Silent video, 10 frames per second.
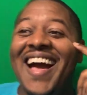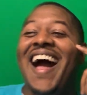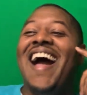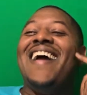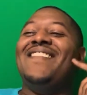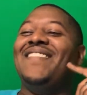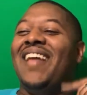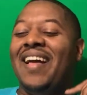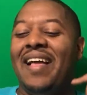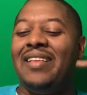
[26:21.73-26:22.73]

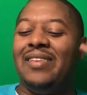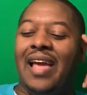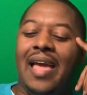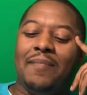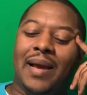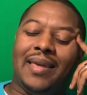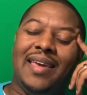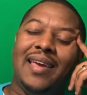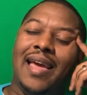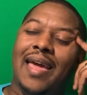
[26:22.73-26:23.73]
I had my
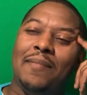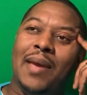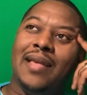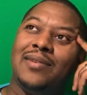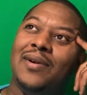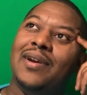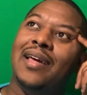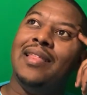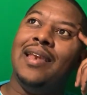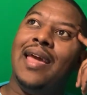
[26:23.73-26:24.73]
kid had a mask on the
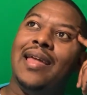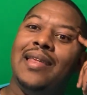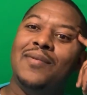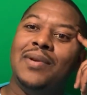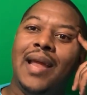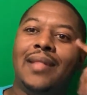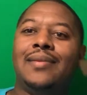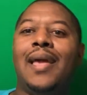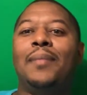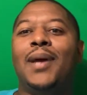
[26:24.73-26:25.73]
other day and he would not
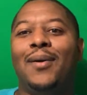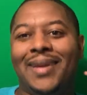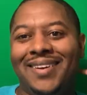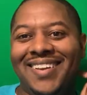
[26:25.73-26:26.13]
stop talking.